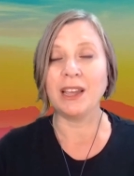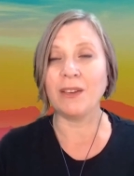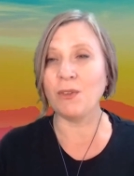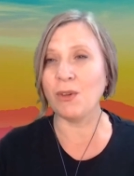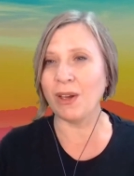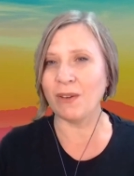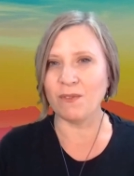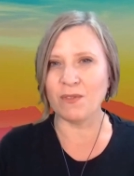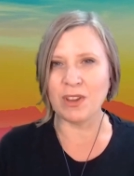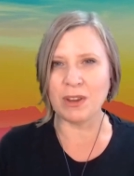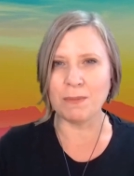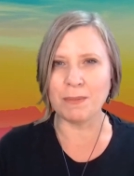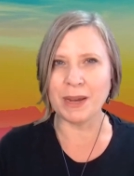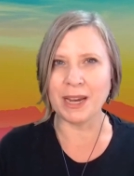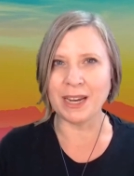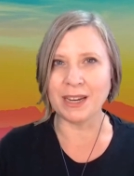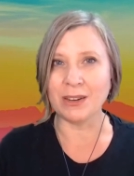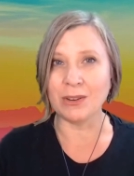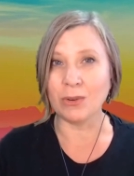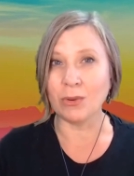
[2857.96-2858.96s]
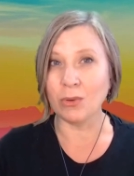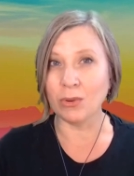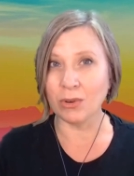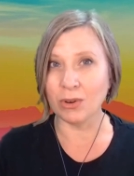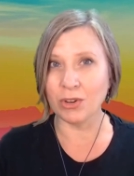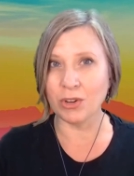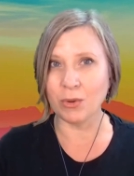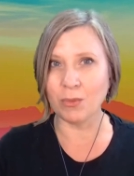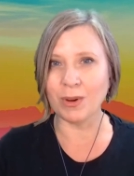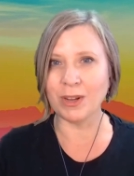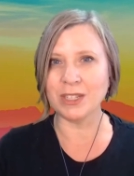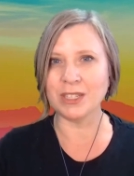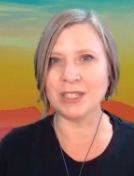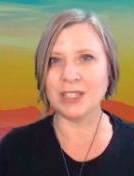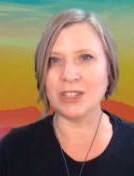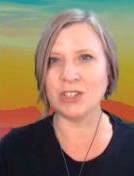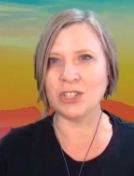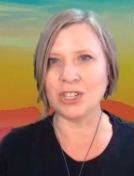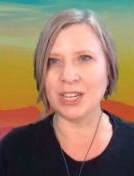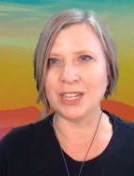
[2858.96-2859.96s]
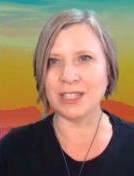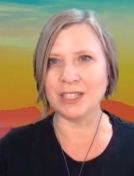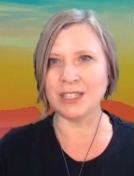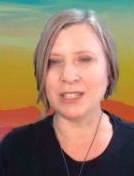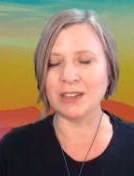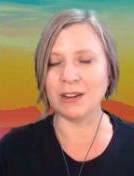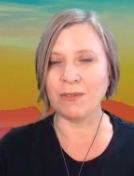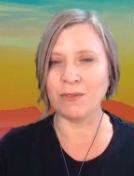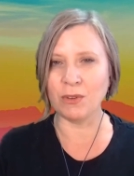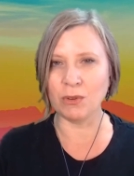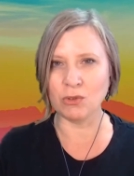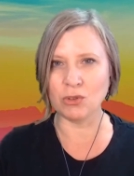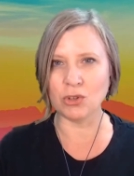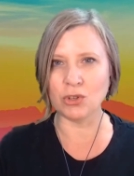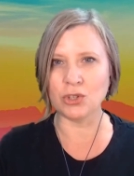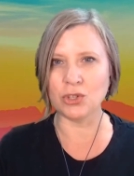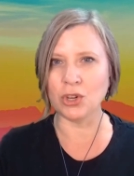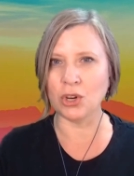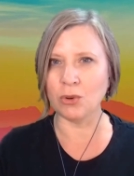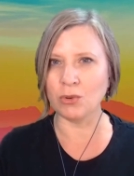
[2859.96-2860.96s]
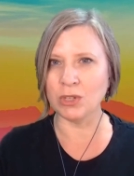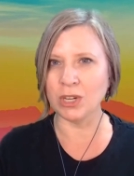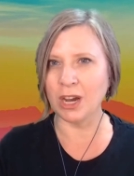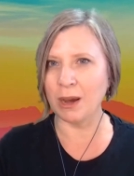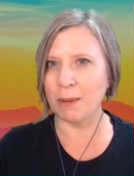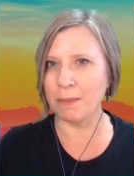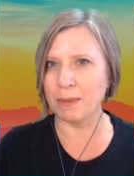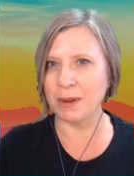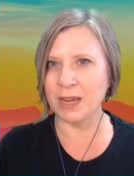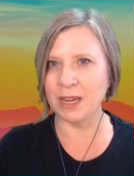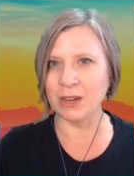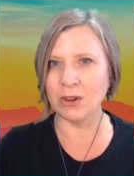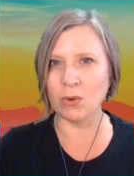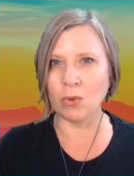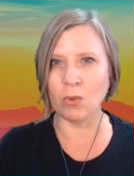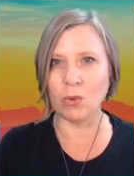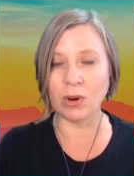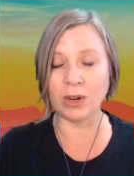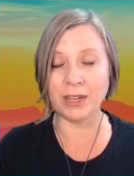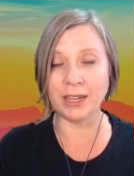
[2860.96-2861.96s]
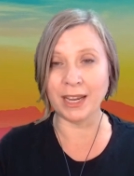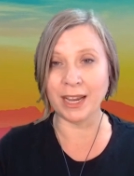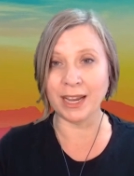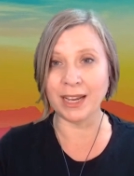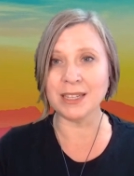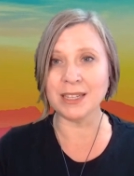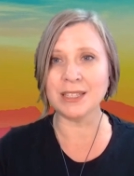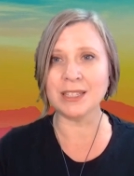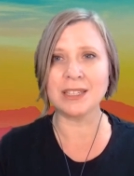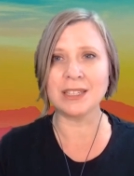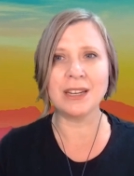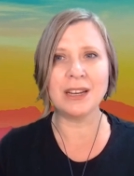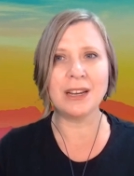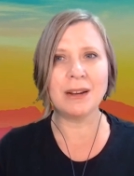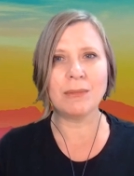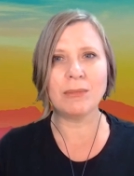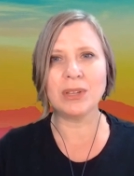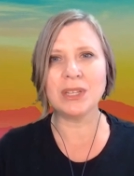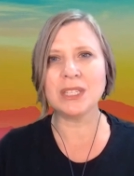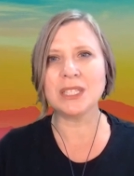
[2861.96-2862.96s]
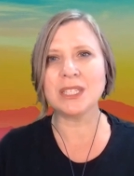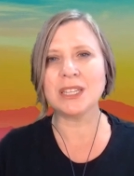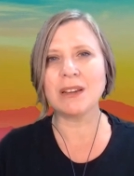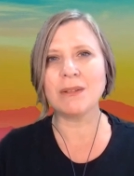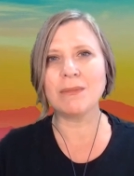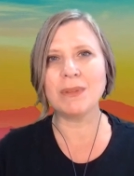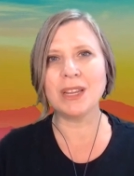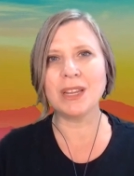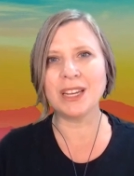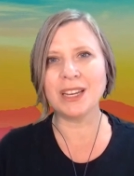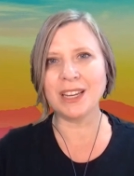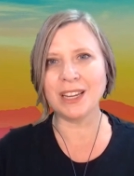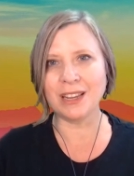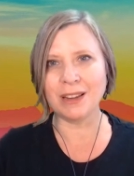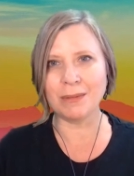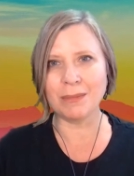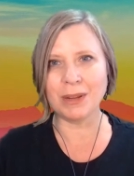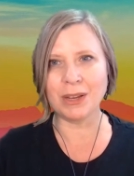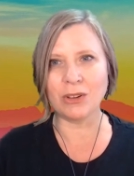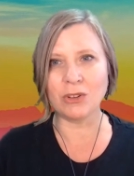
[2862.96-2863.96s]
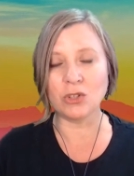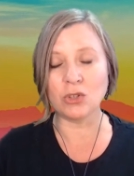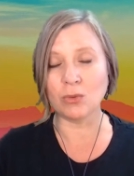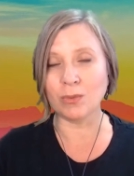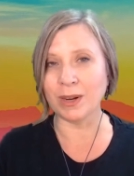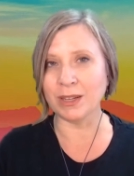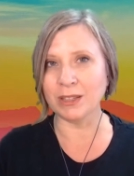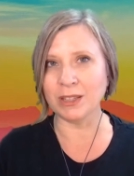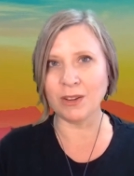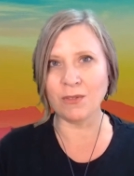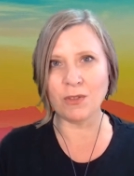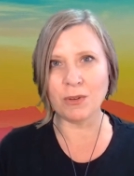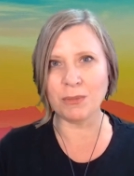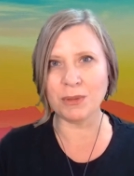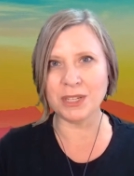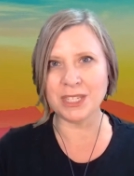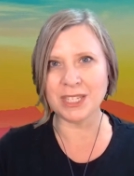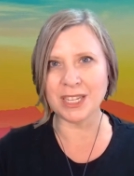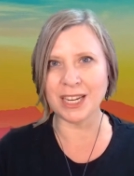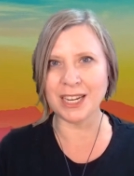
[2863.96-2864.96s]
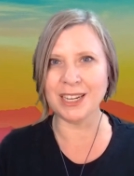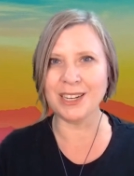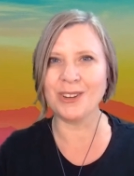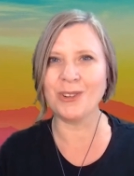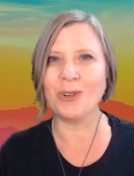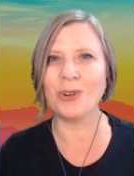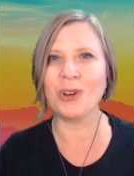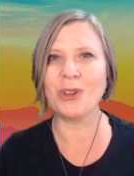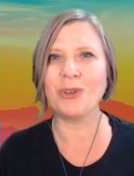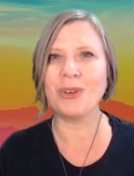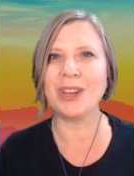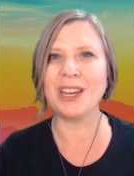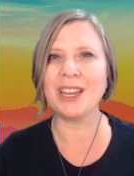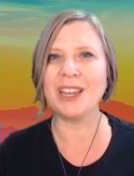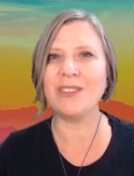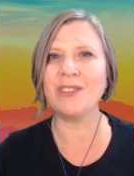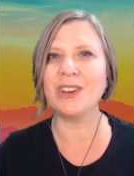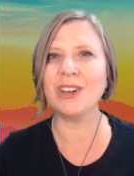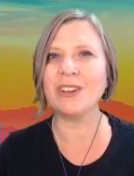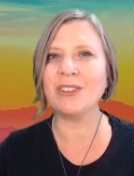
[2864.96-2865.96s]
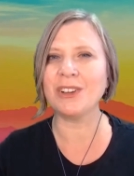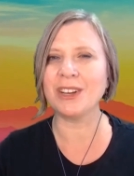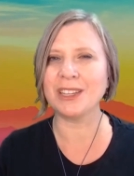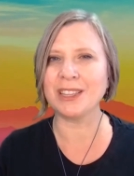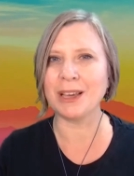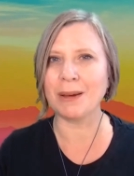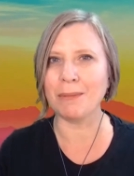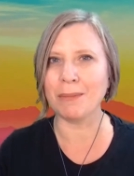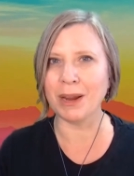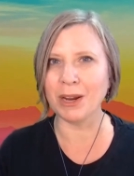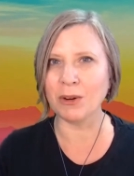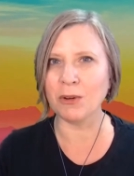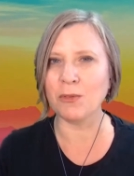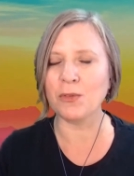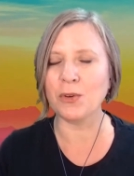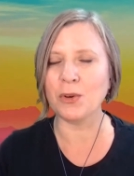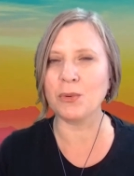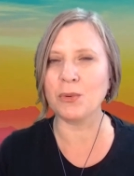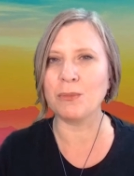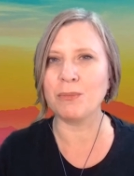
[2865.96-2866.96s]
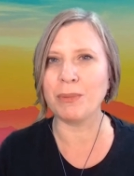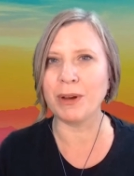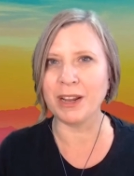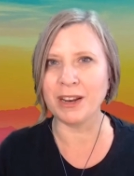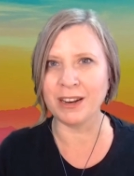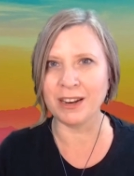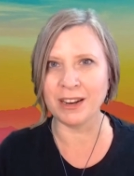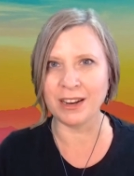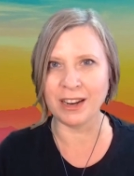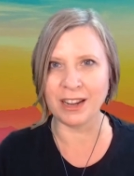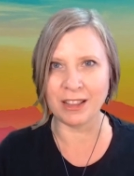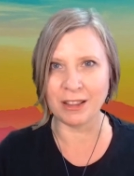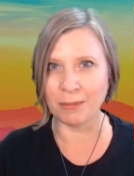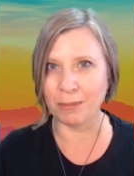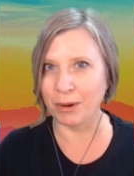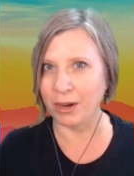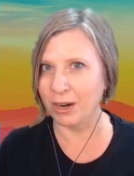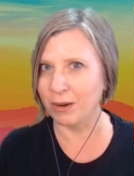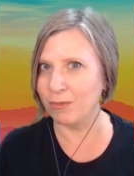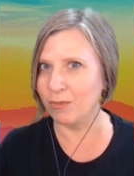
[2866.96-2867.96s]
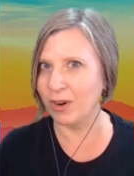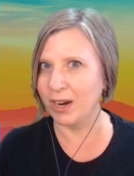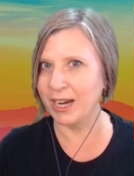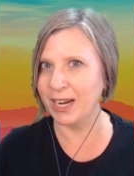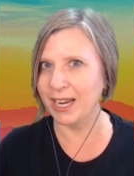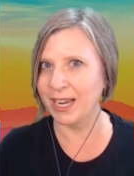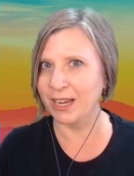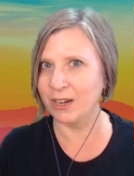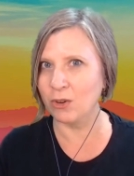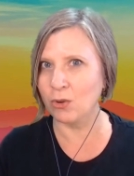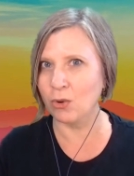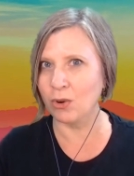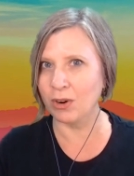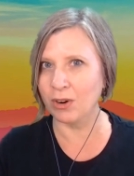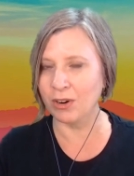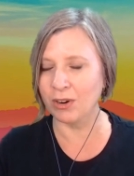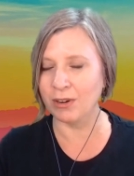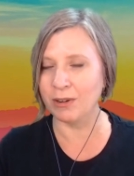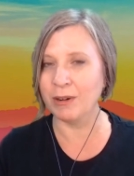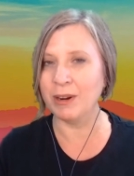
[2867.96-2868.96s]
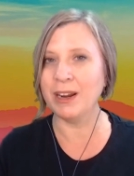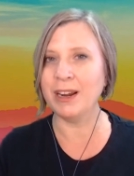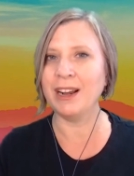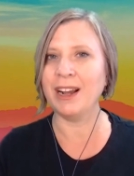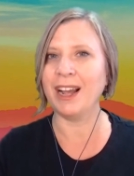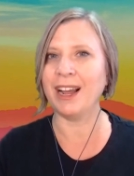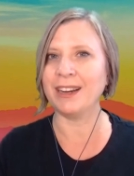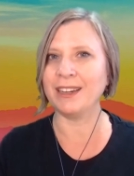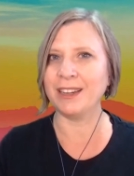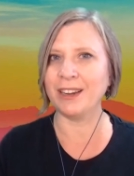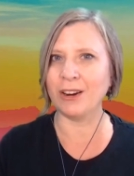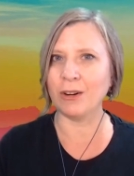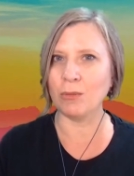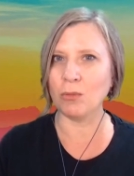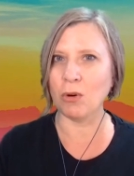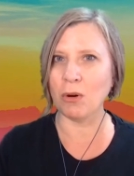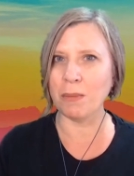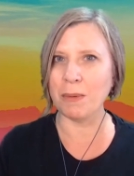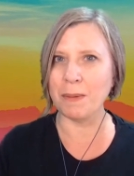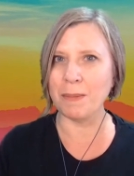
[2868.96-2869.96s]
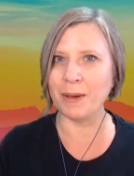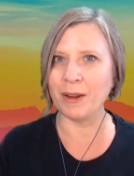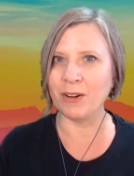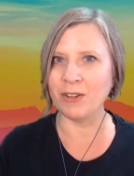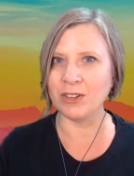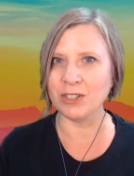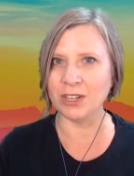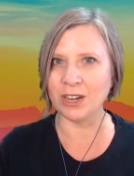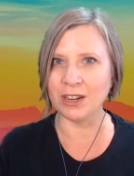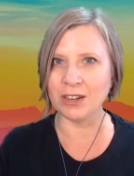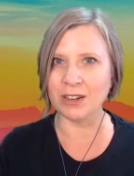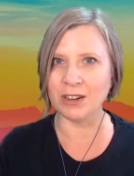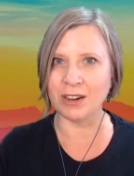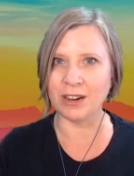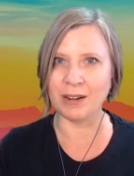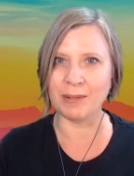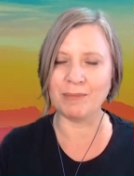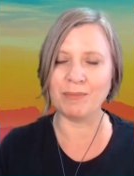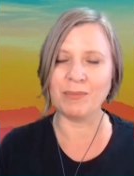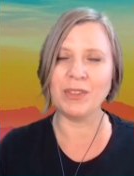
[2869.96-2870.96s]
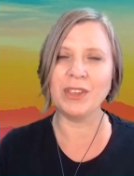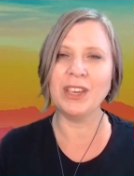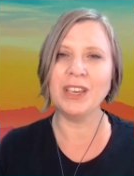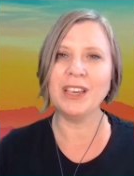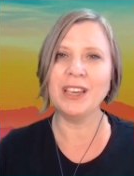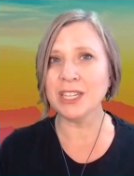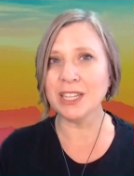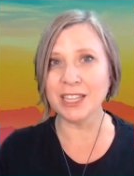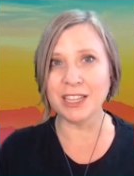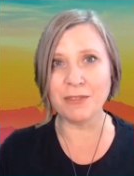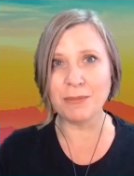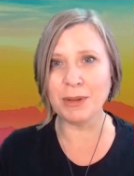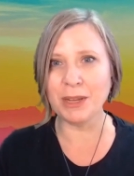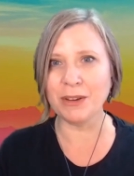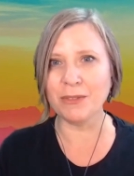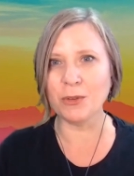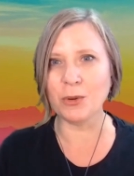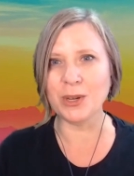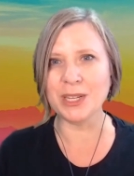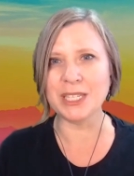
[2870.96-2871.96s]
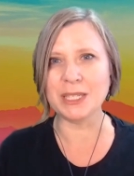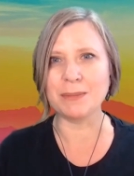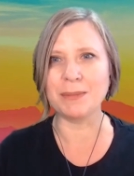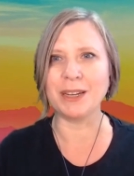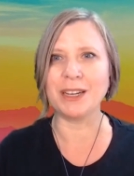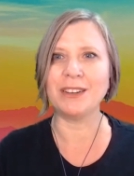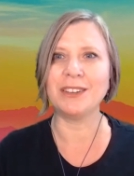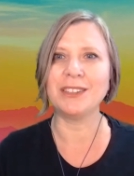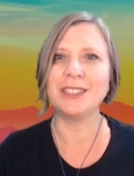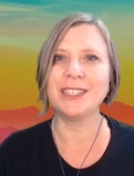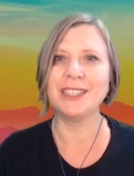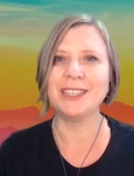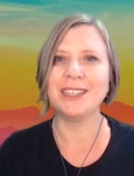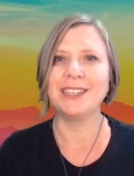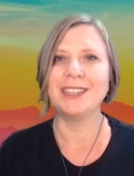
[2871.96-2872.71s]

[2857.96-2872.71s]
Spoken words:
If you have feedback or you want to suggest a future show topic or guest, please send me an email directly from the site, or you can even click that microphone button in the bottom right-hand corner at caremorebebetter.com to leave me a voicemail.